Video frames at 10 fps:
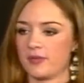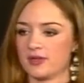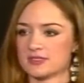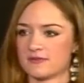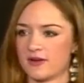But
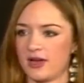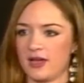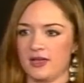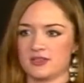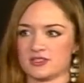as far
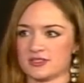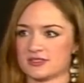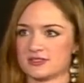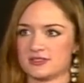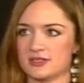as it
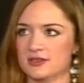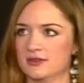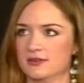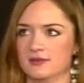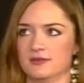just
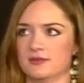didn't,